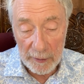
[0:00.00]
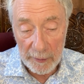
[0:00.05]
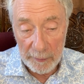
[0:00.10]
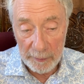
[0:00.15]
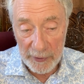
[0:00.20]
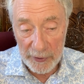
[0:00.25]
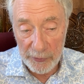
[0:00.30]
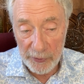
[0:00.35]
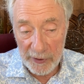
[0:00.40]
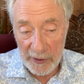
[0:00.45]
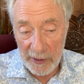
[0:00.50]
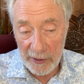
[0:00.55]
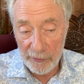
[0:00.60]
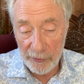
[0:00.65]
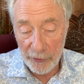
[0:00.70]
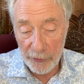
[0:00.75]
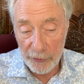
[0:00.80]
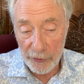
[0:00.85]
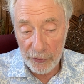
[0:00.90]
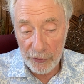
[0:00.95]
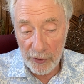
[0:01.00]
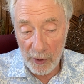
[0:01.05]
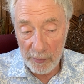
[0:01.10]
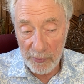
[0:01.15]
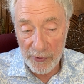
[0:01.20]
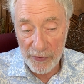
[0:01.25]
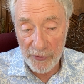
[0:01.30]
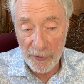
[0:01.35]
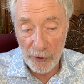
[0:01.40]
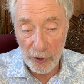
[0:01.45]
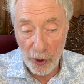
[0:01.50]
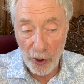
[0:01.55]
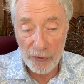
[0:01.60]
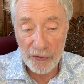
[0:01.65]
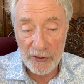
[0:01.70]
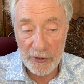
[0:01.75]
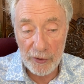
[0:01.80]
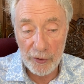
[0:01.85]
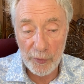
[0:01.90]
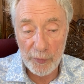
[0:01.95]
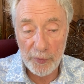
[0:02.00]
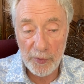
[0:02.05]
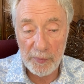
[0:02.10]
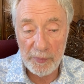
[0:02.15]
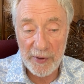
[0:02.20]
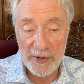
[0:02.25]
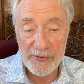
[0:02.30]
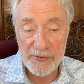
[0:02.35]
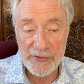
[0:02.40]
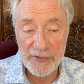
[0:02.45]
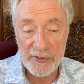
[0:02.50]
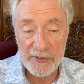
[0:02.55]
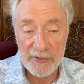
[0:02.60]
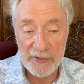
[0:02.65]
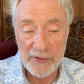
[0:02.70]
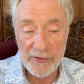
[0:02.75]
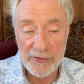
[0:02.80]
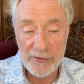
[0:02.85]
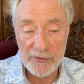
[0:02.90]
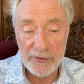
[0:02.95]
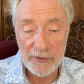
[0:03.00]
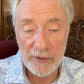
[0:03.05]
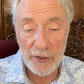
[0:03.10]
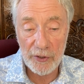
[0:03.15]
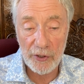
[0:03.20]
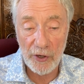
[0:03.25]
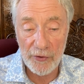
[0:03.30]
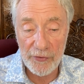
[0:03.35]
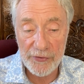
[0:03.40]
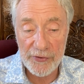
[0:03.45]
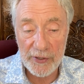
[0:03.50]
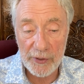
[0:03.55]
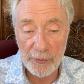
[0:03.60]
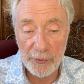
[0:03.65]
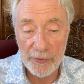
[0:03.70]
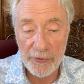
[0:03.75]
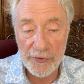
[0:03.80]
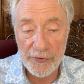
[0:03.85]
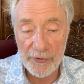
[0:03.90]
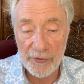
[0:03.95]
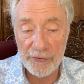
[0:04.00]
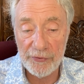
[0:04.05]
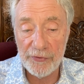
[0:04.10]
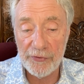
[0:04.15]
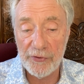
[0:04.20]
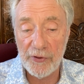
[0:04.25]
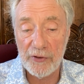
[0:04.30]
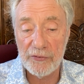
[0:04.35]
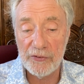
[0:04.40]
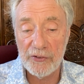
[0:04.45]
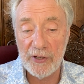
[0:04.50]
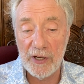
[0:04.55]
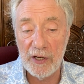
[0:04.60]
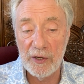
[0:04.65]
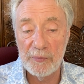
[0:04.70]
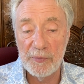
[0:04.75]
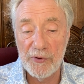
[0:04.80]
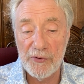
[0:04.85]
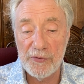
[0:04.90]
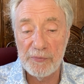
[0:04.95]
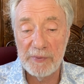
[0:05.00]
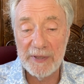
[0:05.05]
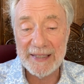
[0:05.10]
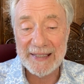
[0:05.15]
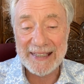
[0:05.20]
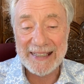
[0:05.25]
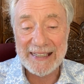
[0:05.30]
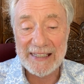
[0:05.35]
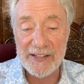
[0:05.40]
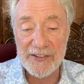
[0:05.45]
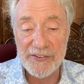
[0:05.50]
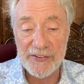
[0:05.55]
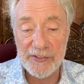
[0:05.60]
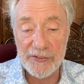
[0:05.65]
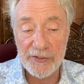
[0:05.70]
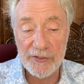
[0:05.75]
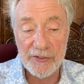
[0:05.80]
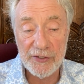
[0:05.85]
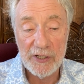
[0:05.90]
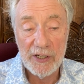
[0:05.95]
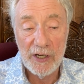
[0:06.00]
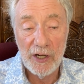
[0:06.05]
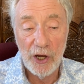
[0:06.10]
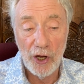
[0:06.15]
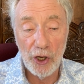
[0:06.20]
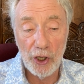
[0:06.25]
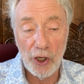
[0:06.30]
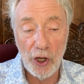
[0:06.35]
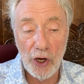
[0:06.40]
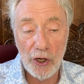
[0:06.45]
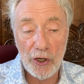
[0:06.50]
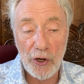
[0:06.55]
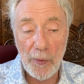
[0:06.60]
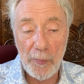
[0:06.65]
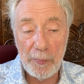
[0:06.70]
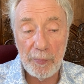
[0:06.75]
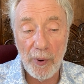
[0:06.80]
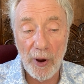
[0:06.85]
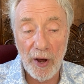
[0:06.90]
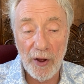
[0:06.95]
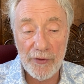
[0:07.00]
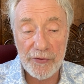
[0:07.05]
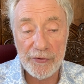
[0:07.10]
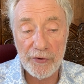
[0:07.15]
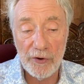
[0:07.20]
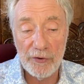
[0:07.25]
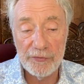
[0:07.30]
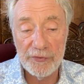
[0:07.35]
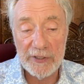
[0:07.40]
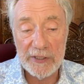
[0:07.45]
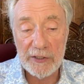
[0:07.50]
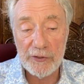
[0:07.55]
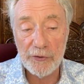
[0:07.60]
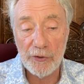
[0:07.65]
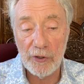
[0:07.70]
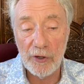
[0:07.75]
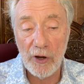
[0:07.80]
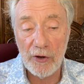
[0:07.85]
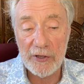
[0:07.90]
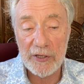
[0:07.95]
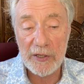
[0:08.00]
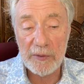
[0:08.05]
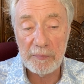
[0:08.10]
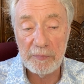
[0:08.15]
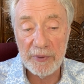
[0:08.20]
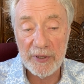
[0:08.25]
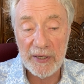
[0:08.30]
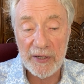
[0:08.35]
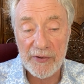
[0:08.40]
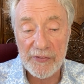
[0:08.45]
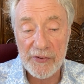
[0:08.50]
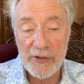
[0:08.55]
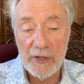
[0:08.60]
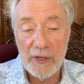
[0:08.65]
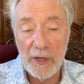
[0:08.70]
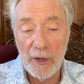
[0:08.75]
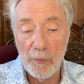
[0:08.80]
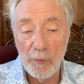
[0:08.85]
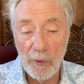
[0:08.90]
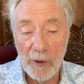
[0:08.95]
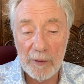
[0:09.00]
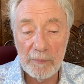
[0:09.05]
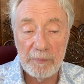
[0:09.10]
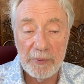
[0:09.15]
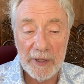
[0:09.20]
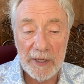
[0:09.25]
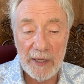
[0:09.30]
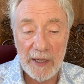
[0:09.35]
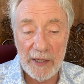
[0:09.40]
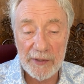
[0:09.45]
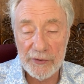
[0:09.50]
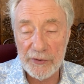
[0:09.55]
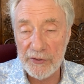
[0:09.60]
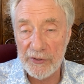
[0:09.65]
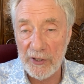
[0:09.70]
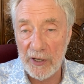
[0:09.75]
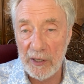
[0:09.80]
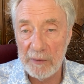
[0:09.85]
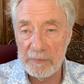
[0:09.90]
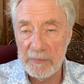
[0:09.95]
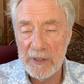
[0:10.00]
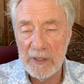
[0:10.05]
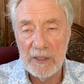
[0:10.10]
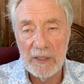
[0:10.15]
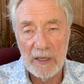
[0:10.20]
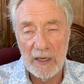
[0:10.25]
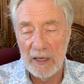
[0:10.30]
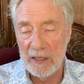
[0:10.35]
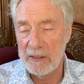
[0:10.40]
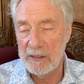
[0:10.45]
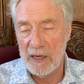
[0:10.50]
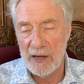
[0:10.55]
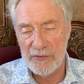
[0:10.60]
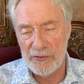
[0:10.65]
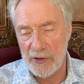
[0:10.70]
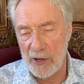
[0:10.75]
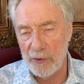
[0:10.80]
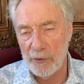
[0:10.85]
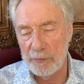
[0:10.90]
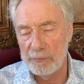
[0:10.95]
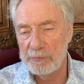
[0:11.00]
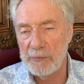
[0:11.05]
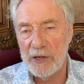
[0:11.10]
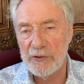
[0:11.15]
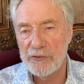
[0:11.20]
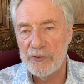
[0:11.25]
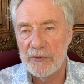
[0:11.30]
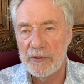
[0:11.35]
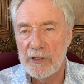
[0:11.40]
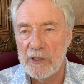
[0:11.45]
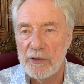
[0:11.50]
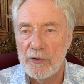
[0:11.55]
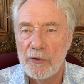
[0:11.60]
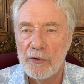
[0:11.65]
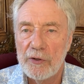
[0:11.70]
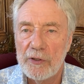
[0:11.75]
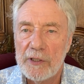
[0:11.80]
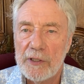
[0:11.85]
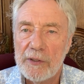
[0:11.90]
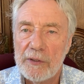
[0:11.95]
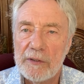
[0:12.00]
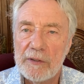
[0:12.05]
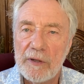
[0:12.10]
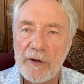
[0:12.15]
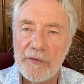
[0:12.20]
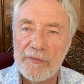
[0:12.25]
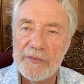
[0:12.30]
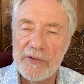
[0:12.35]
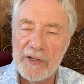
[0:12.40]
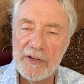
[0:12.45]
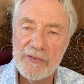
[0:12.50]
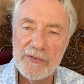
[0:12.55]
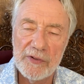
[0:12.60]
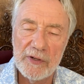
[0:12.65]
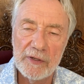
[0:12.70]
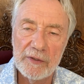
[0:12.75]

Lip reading: between inverted commas, logical propensities, a consequence of such elements being elicited along a path of interlocking pairs, one pair at a time. And as I mentioned in earlier of these,